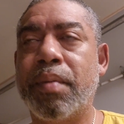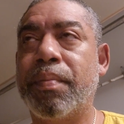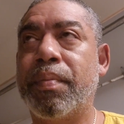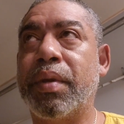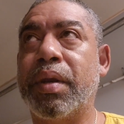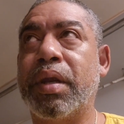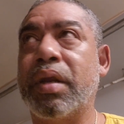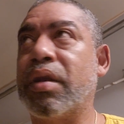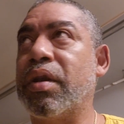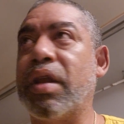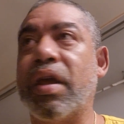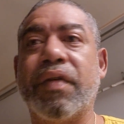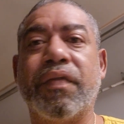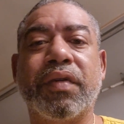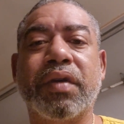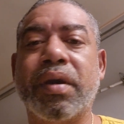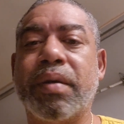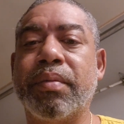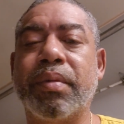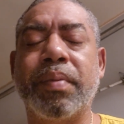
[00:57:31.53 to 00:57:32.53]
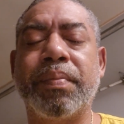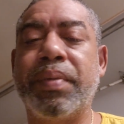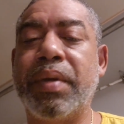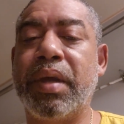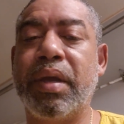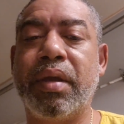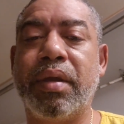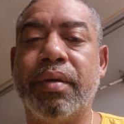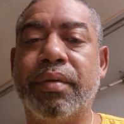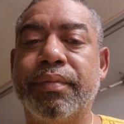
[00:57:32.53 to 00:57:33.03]
But it'll never come to
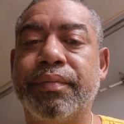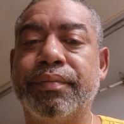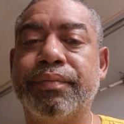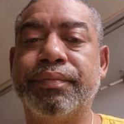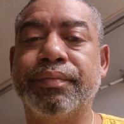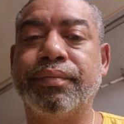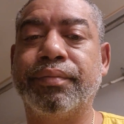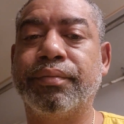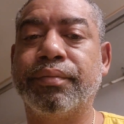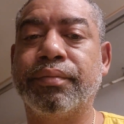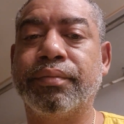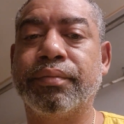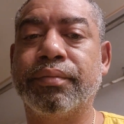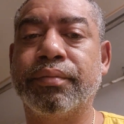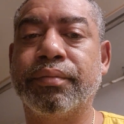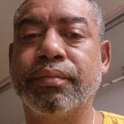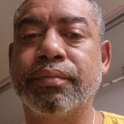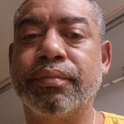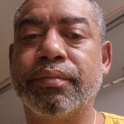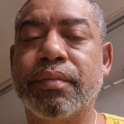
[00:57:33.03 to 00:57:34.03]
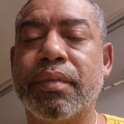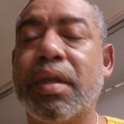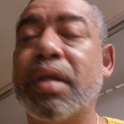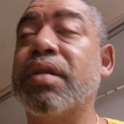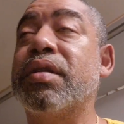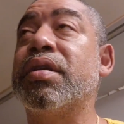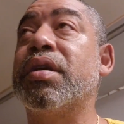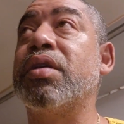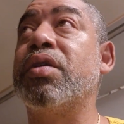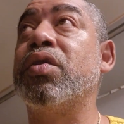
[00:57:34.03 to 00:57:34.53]
be
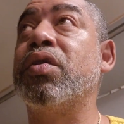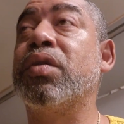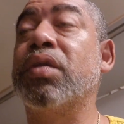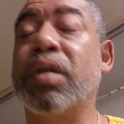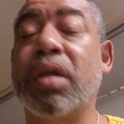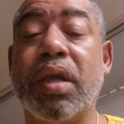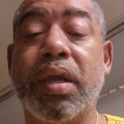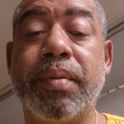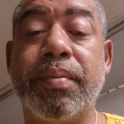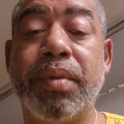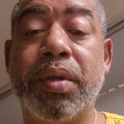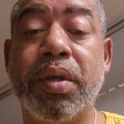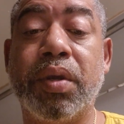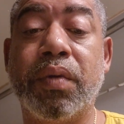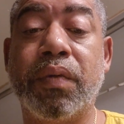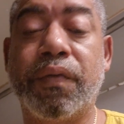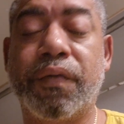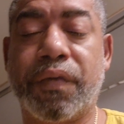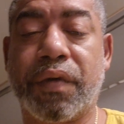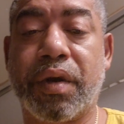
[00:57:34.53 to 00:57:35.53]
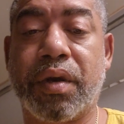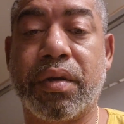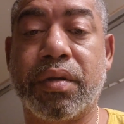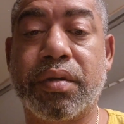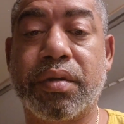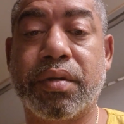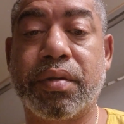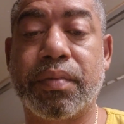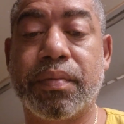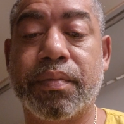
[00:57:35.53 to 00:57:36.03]
until you claim you
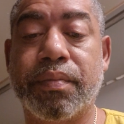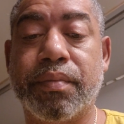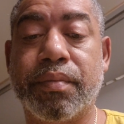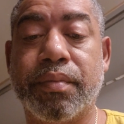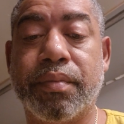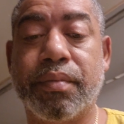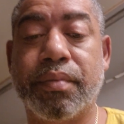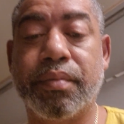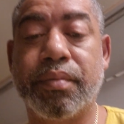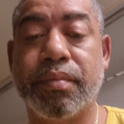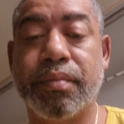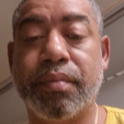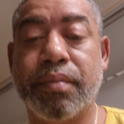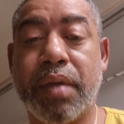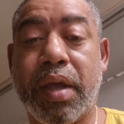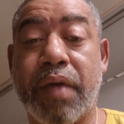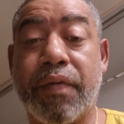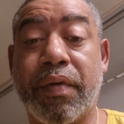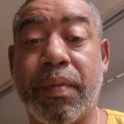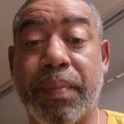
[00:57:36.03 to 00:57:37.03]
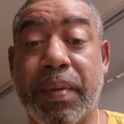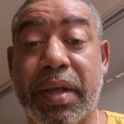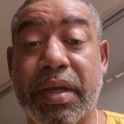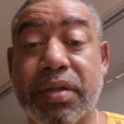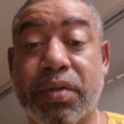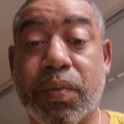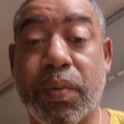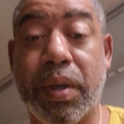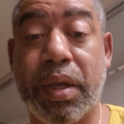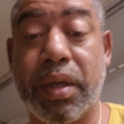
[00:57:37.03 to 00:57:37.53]
first. Have a
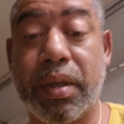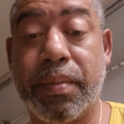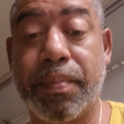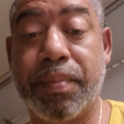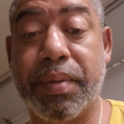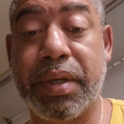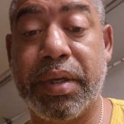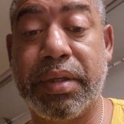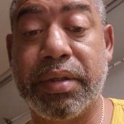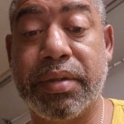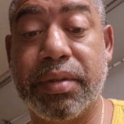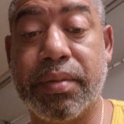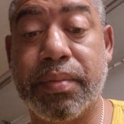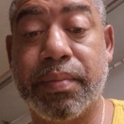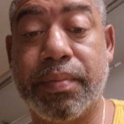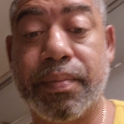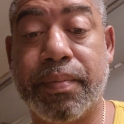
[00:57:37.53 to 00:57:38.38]
blessed week. Peace.